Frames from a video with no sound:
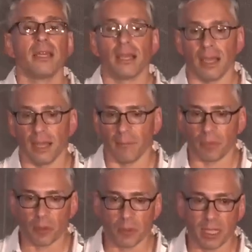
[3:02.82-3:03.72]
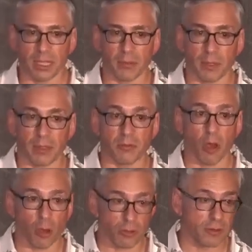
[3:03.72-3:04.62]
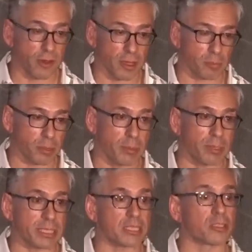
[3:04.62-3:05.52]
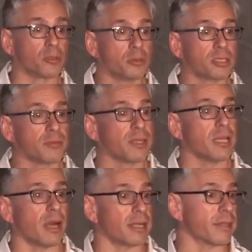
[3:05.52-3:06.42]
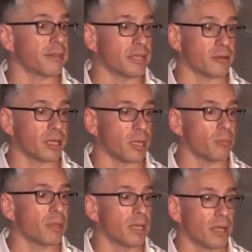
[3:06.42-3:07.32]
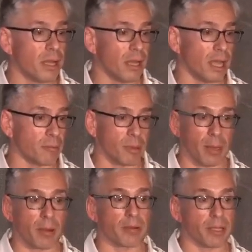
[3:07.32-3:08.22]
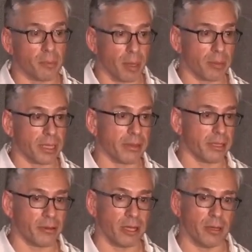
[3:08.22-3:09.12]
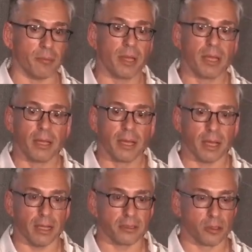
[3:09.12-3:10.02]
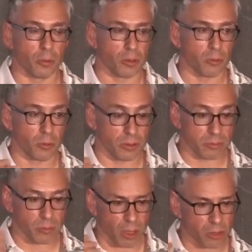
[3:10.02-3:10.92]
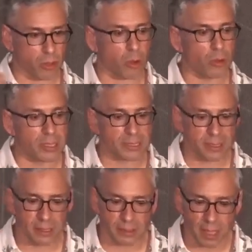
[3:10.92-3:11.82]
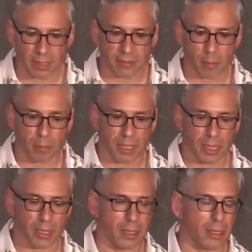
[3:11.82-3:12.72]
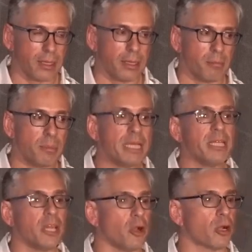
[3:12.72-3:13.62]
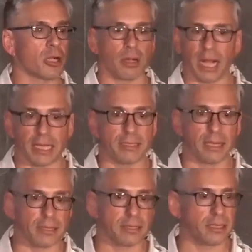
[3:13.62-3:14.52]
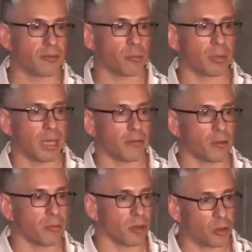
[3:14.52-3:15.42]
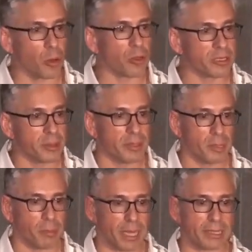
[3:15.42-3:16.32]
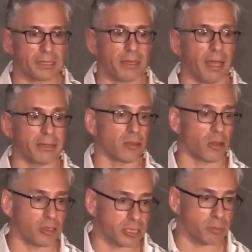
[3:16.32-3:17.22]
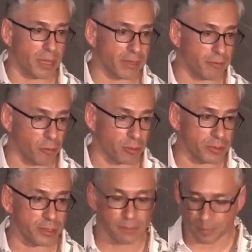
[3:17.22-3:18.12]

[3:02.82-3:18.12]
Um, we we develop pretty much exclusively on Ethereum uh, and primarily public Ethereum. Uh, so we're, we're our goal is not to be mediocre at a dozen different platforms. Our goal is to be the best at the largest platforms.